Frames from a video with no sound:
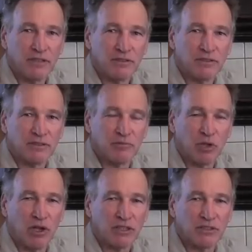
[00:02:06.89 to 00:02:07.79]
in
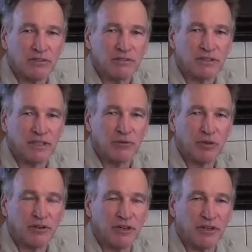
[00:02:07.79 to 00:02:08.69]
some lawsuits that
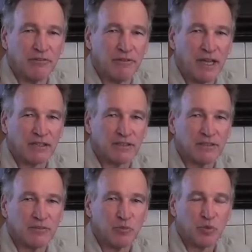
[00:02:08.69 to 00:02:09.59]
were going to
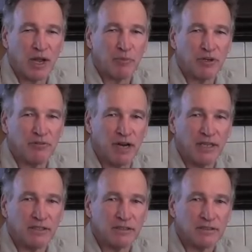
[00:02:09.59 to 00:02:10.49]
affect property
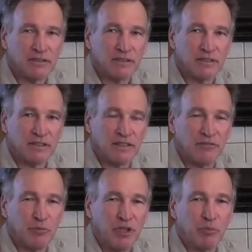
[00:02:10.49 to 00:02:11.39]
rights
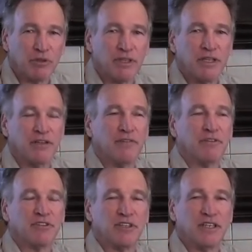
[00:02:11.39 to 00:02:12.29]
of people in the
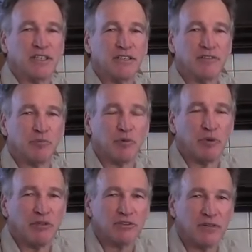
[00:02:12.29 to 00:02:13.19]
vicinity of the
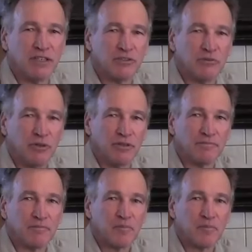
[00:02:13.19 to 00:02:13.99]
proposed reservoir.